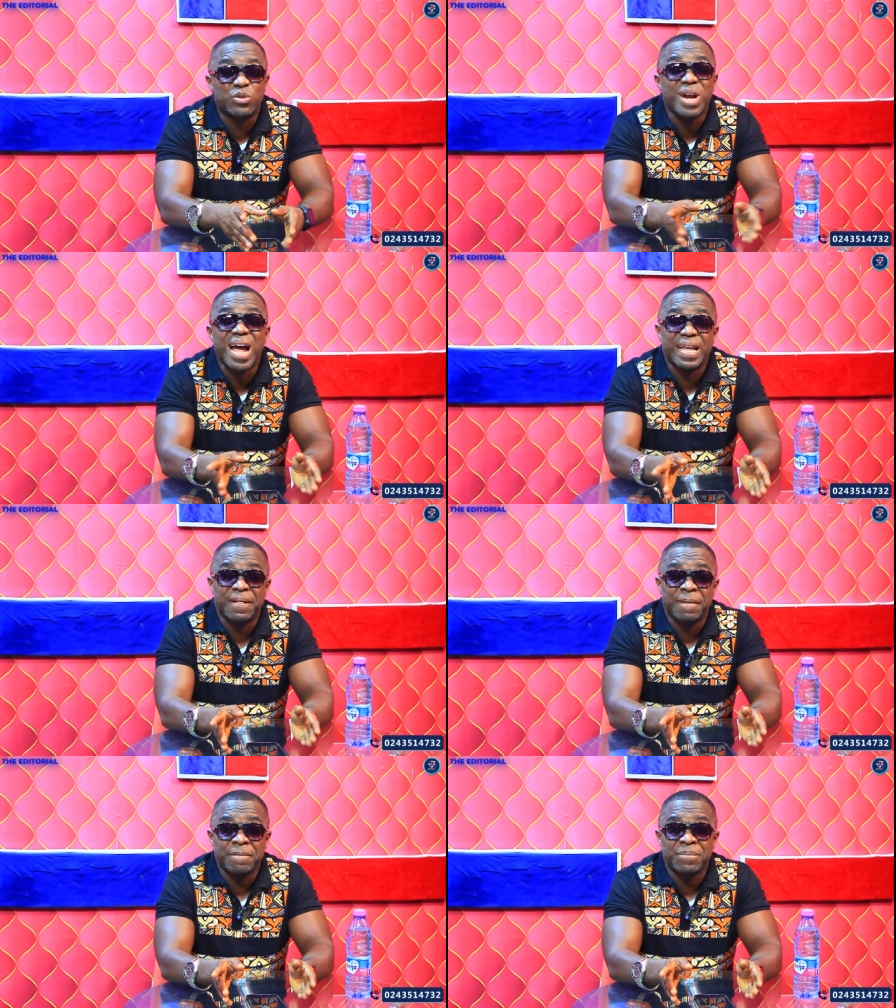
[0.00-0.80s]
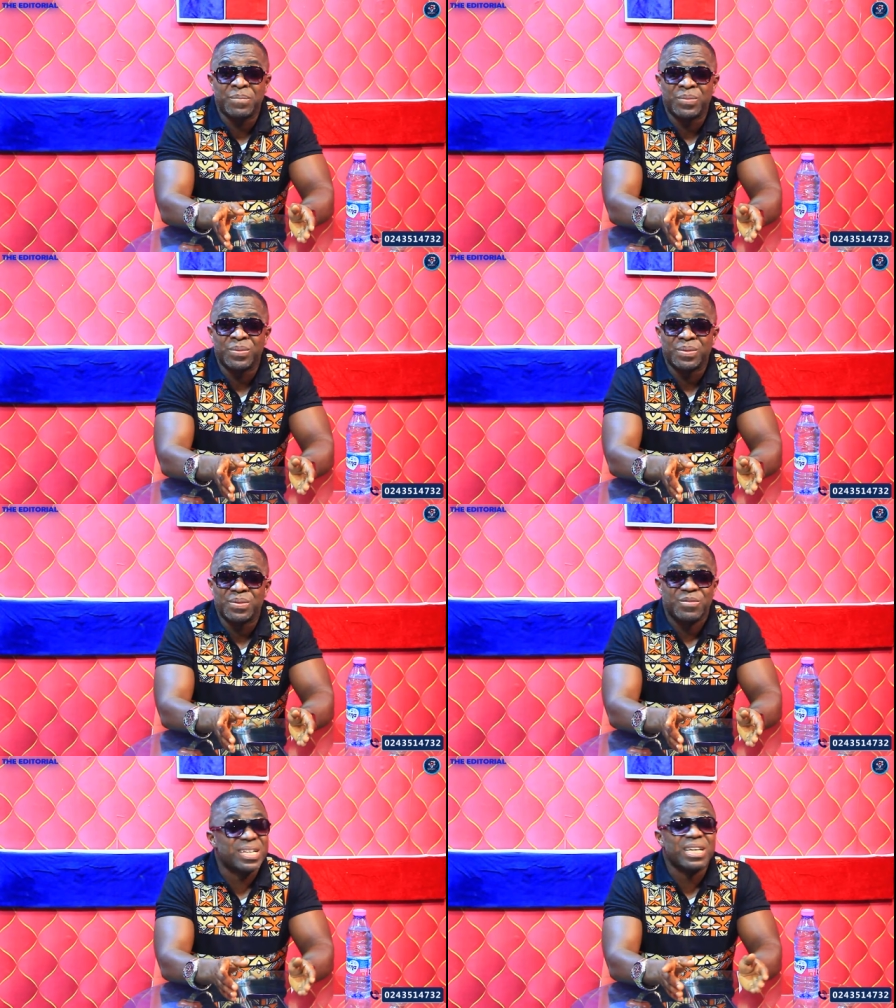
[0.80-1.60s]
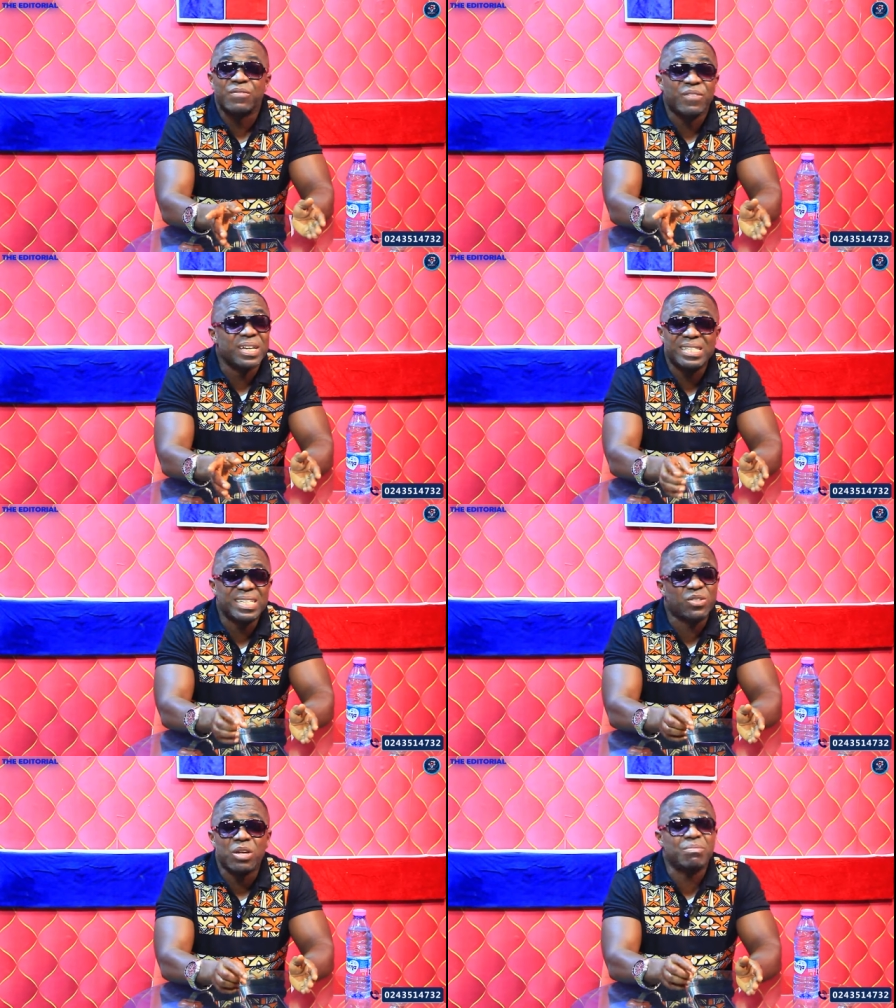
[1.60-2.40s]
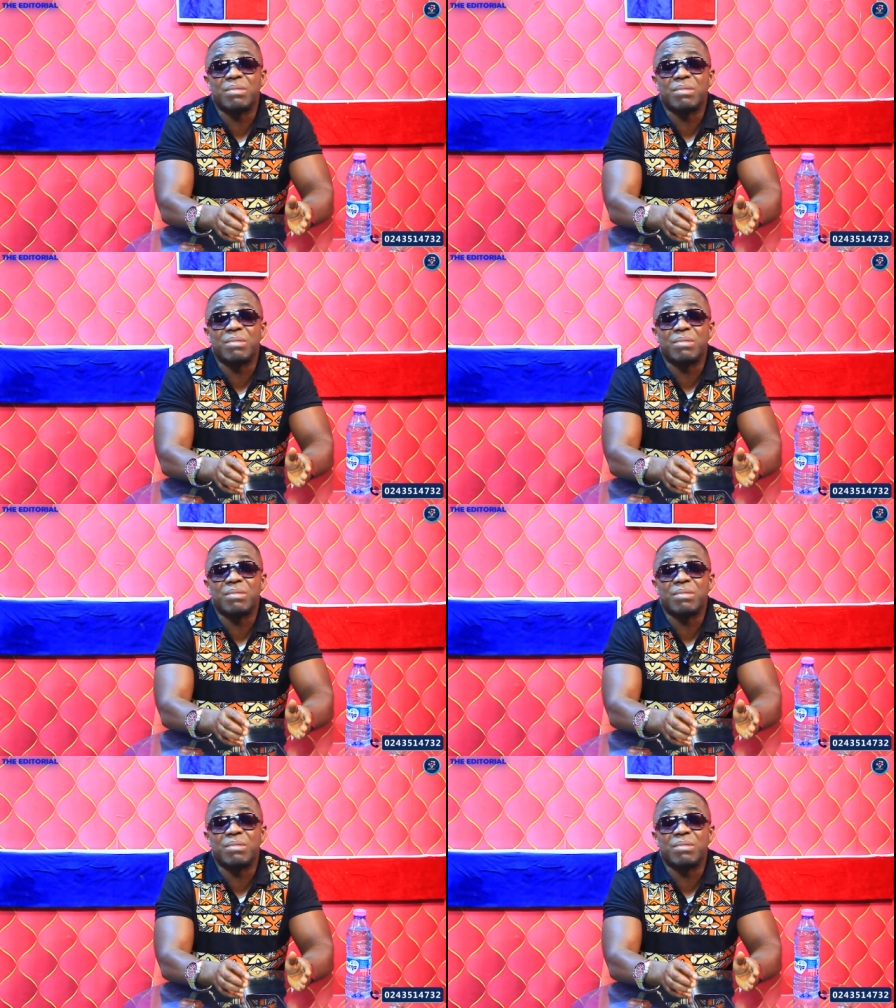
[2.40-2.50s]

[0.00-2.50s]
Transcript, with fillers: Dry. We just fancy talk.